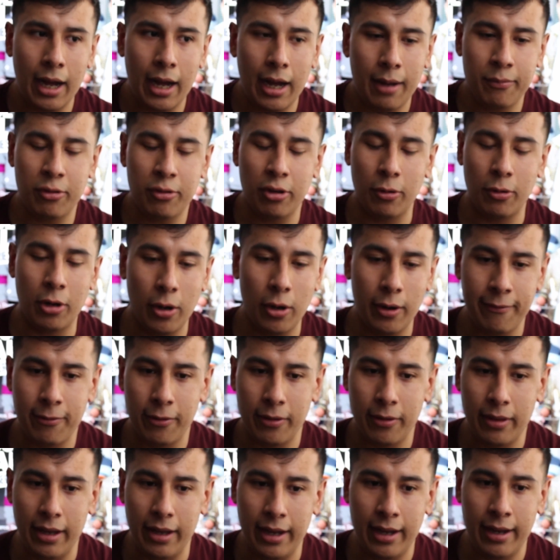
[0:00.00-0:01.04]
So going for
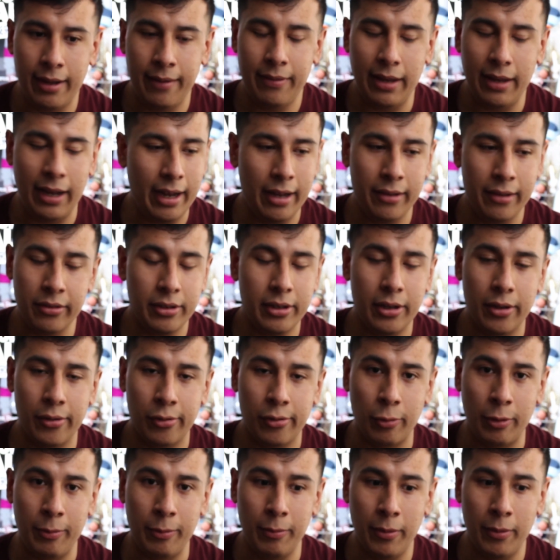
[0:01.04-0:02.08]
that, it's another
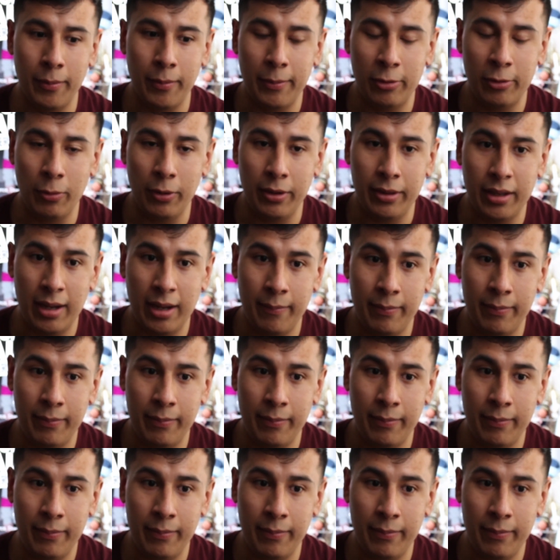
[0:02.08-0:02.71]
sweet moment between them